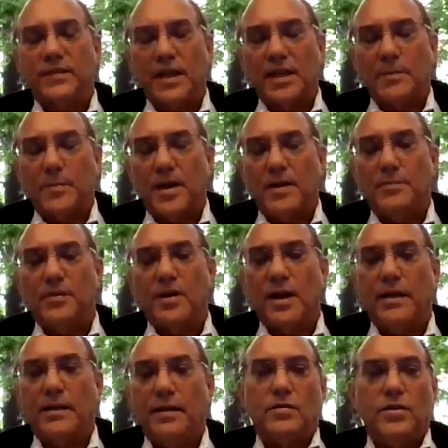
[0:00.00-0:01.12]
like a
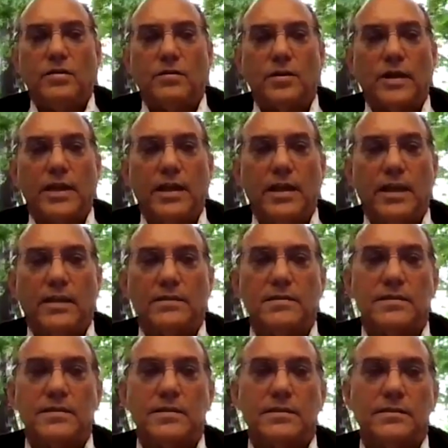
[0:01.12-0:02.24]
pipeline, you're looking
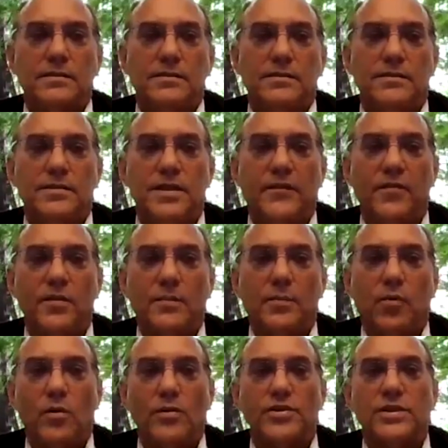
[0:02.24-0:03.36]
at different
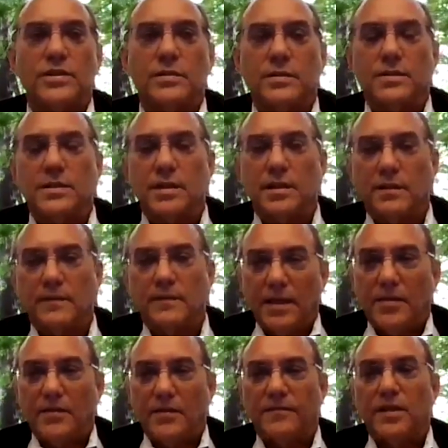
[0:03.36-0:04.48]
portions of
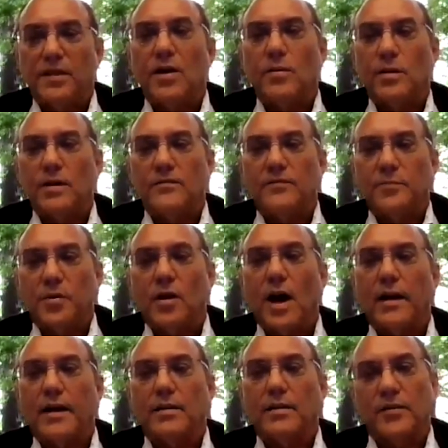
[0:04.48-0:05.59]
the flow of
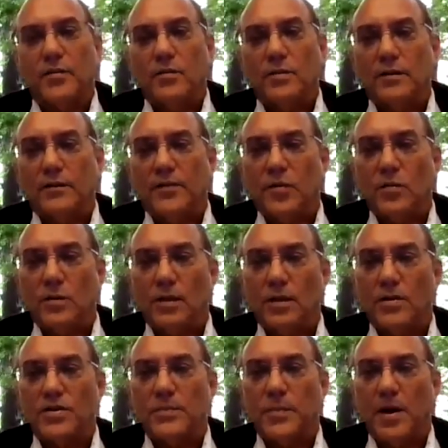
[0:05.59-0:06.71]
product through a through a
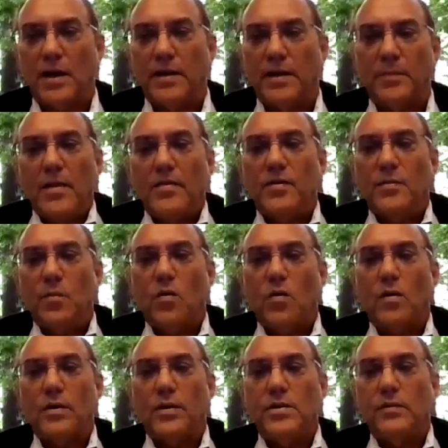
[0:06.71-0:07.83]
large pipe. The
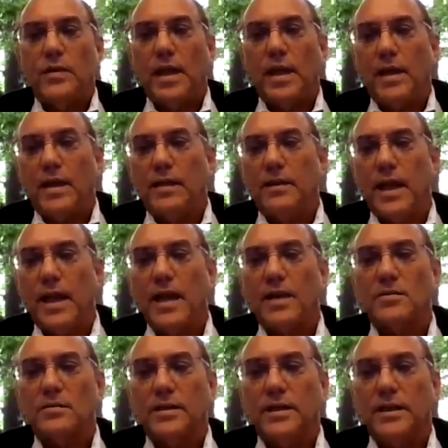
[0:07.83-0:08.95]
more you can
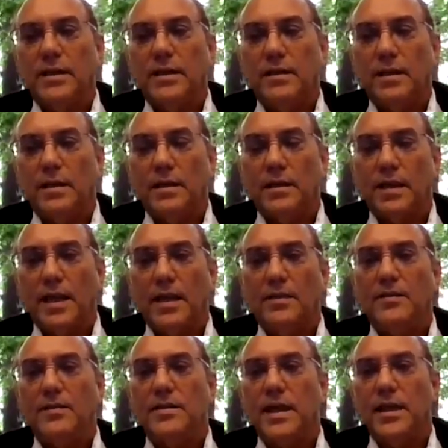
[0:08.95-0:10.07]
actually uh, gain
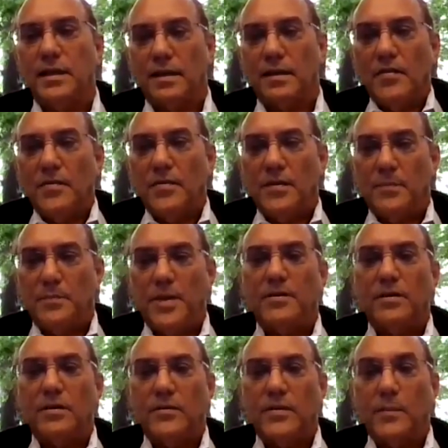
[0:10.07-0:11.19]
the data, the
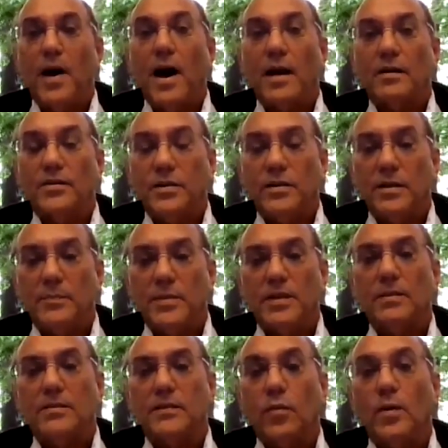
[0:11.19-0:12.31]
better the model you can
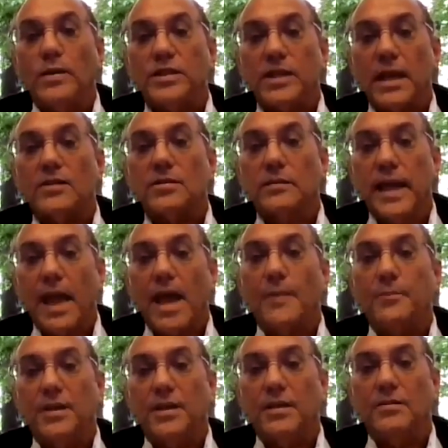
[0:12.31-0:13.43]
build of what's actually
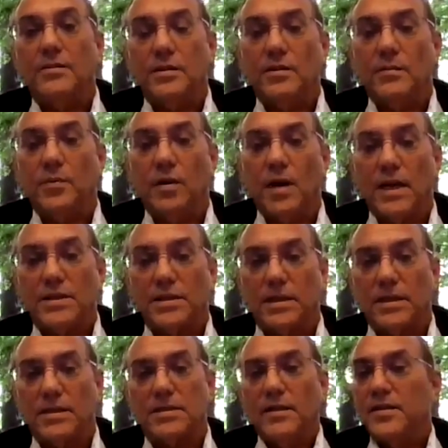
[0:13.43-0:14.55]
happening to your
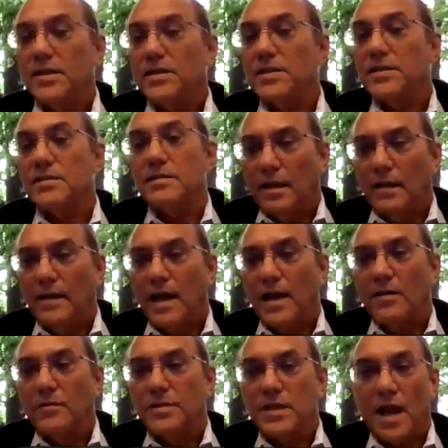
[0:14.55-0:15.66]
process. This
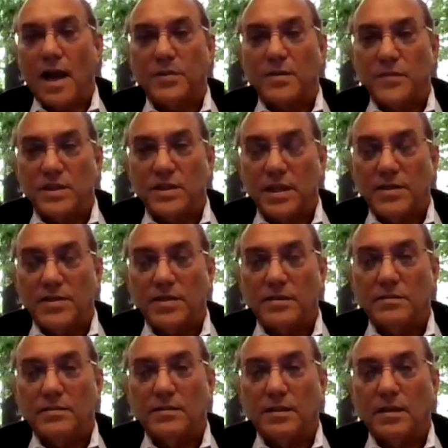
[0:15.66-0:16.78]
allows
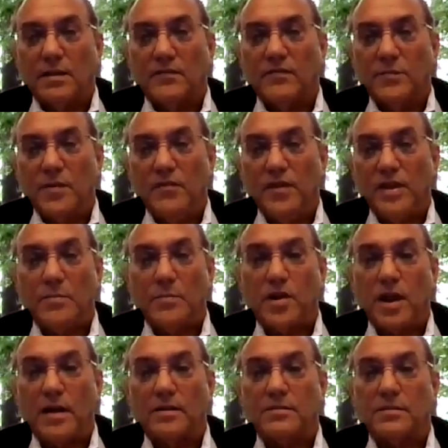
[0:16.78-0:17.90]
optimization of moving the
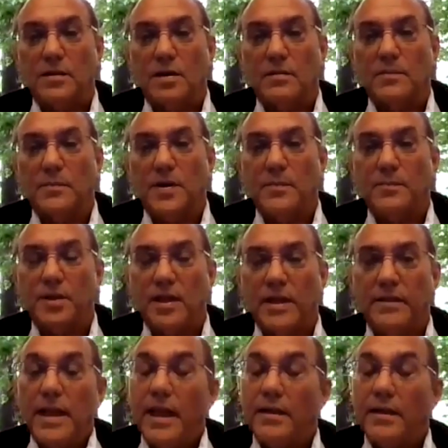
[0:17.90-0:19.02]
product along the
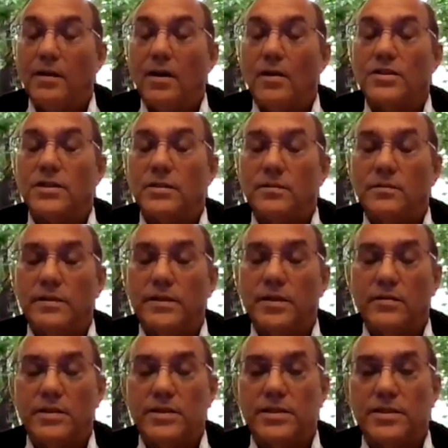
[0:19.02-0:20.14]
pipeline, and it also
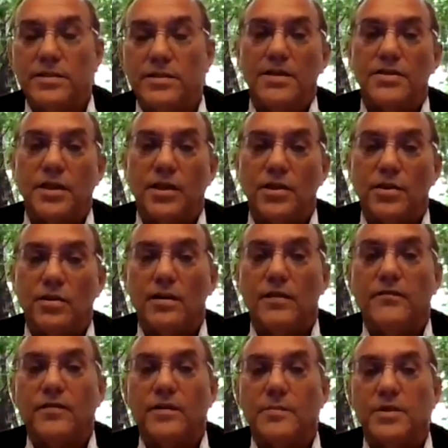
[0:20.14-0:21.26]
increases security
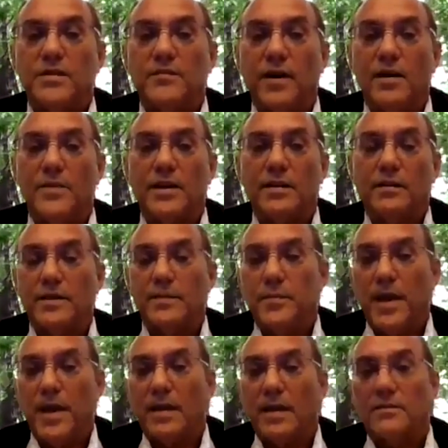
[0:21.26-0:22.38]
from environmental
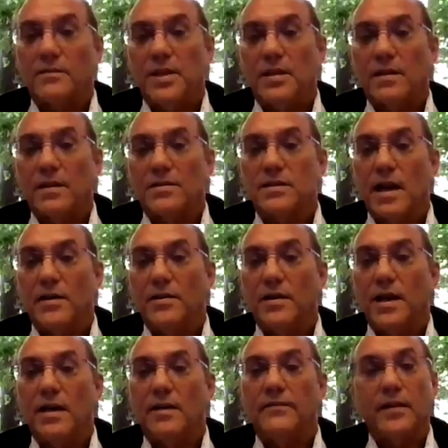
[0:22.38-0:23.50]
impact because now you
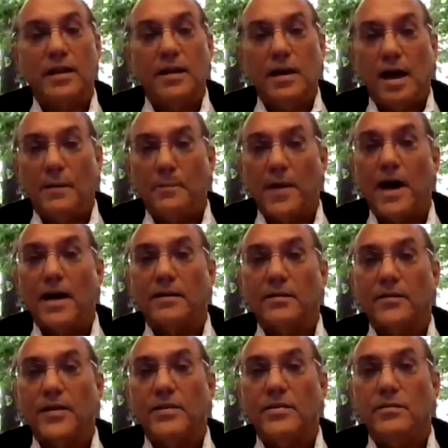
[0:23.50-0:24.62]
have a model
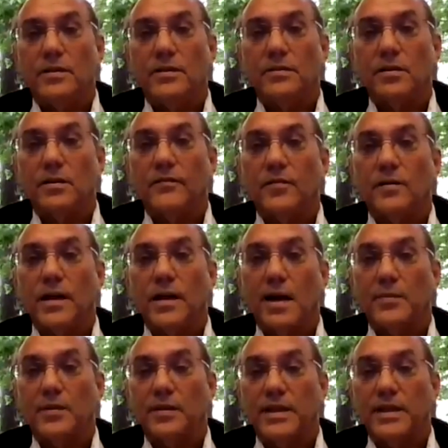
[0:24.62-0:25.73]
that you can look for
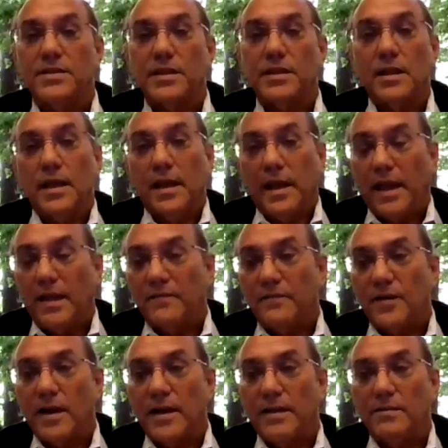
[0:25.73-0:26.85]
anomalies and
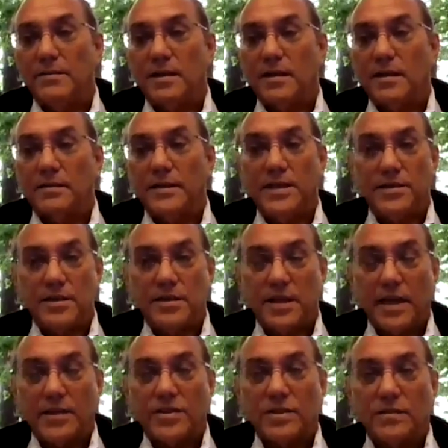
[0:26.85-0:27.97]
find uh, leak
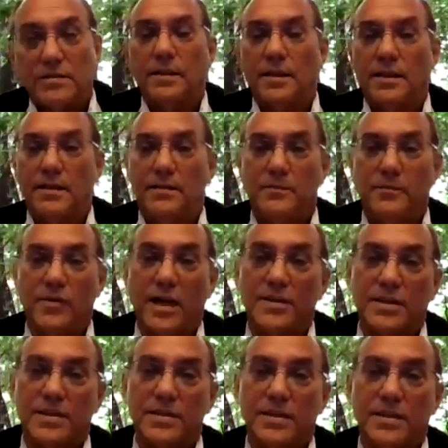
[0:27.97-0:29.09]
detection and
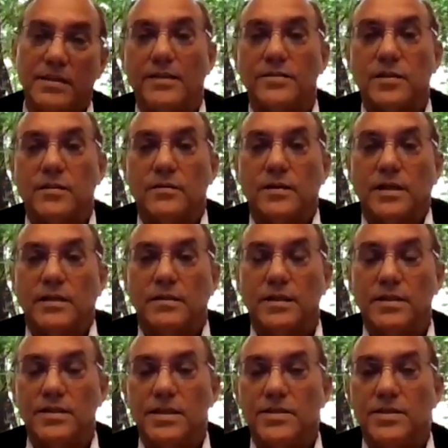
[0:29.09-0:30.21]
processing so that
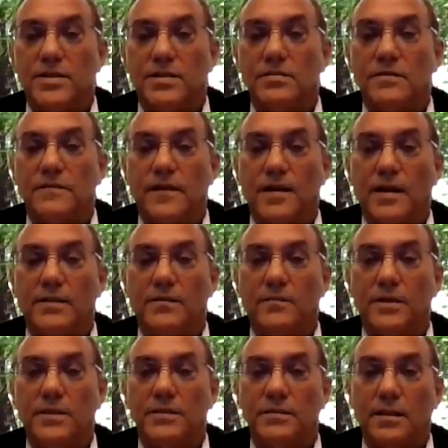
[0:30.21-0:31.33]
it's easier to find
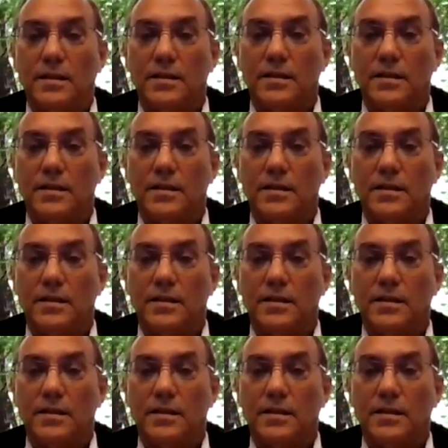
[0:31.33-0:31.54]
when an